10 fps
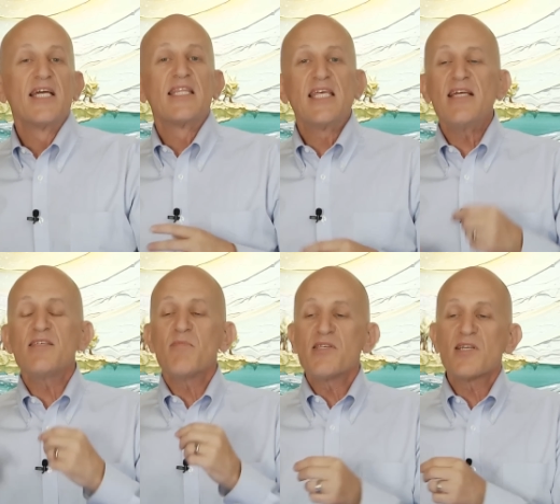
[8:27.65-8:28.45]

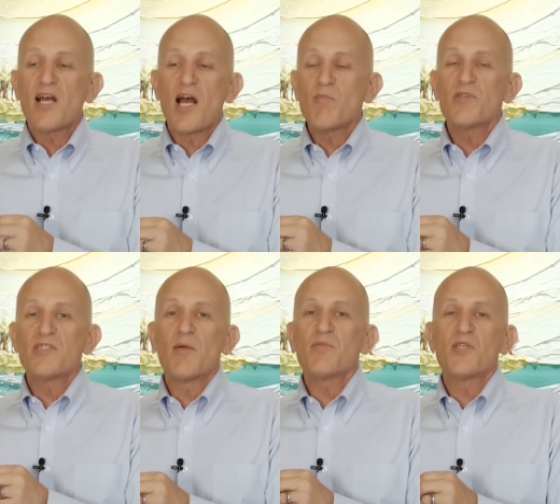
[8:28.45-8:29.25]
These mesenchymal
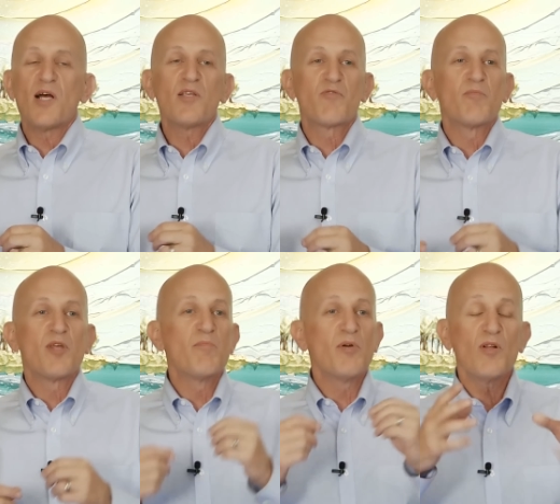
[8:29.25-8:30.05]
stem cells from the
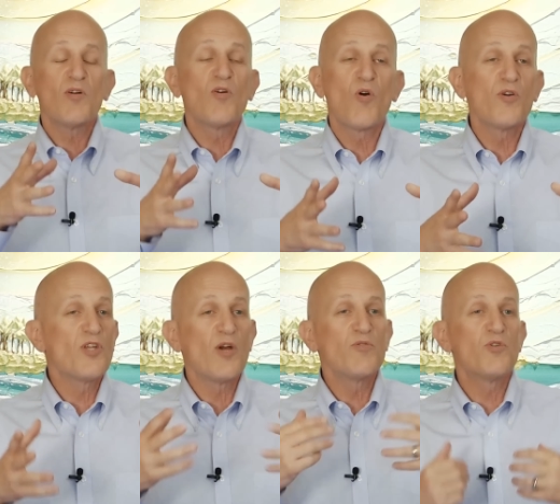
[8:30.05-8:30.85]
umbilical cord
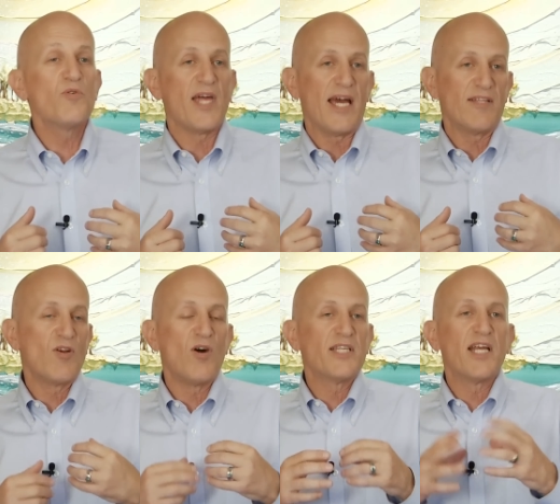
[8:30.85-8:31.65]
don't do that. It's
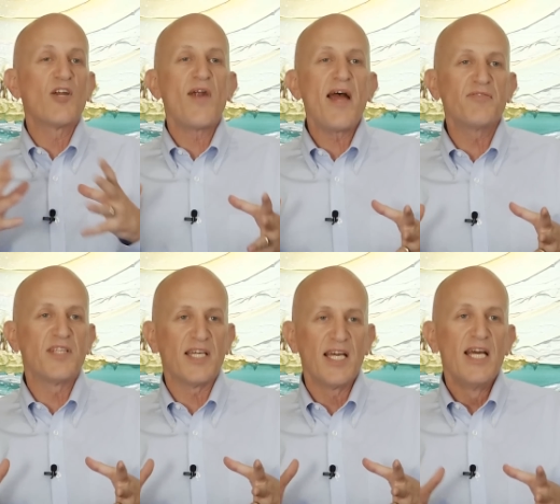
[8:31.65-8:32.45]
called
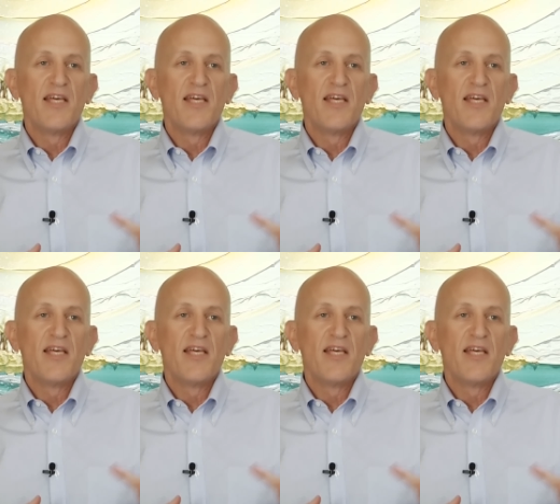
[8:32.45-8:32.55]
engrafting.